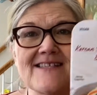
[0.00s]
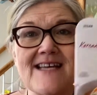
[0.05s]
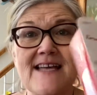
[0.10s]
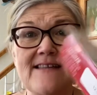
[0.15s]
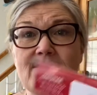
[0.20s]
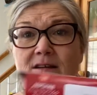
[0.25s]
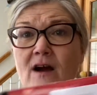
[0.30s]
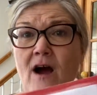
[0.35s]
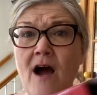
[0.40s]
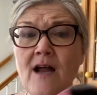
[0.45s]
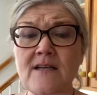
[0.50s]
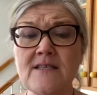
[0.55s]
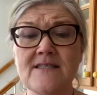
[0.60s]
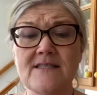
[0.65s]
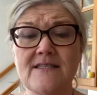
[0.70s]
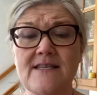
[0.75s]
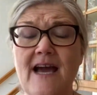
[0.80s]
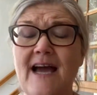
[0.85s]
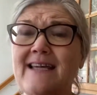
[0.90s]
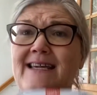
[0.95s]
And
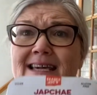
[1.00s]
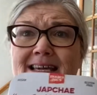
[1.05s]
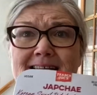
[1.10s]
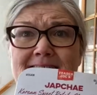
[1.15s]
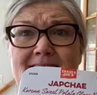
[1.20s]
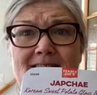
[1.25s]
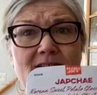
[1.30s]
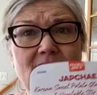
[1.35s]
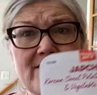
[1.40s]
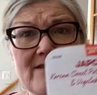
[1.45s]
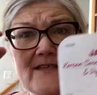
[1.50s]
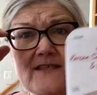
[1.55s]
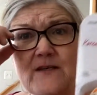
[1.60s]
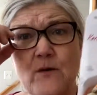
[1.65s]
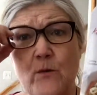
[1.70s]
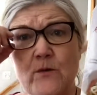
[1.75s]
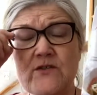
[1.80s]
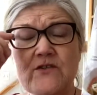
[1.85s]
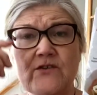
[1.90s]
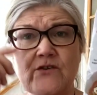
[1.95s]
honestly, I can't eat all this at
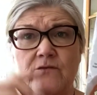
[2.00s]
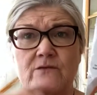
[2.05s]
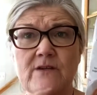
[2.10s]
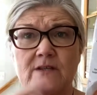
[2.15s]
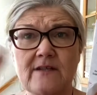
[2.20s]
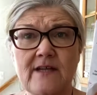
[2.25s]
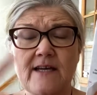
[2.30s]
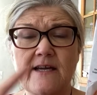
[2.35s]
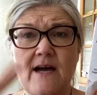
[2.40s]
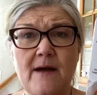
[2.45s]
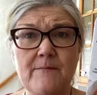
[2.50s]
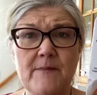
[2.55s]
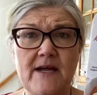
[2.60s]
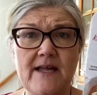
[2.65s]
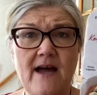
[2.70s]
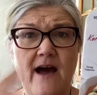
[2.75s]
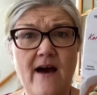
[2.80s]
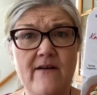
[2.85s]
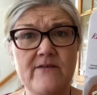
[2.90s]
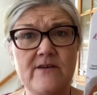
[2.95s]
one serving. Like I might
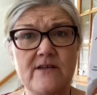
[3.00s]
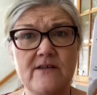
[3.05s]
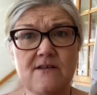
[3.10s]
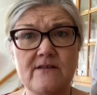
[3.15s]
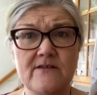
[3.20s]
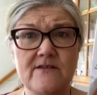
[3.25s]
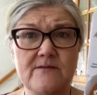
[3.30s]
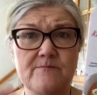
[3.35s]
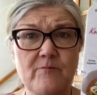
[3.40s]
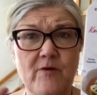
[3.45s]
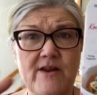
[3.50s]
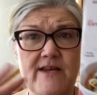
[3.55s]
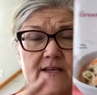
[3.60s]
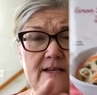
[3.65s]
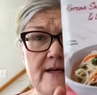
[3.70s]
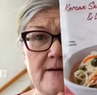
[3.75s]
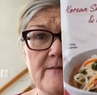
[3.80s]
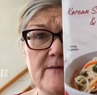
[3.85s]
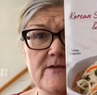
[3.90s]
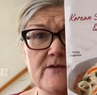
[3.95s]
have it, break it
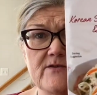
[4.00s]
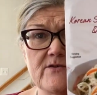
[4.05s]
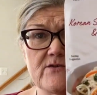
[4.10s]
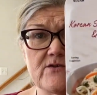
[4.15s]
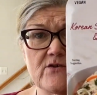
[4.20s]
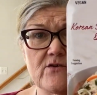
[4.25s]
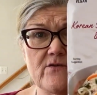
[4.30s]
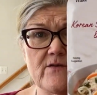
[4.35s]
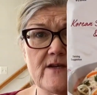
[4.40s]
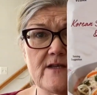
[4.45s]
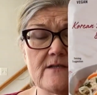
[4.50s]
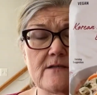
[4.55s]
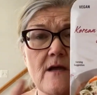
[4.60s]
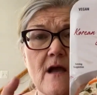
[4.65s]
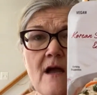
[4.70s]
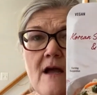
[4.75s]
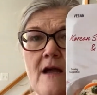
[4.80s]
up into servings.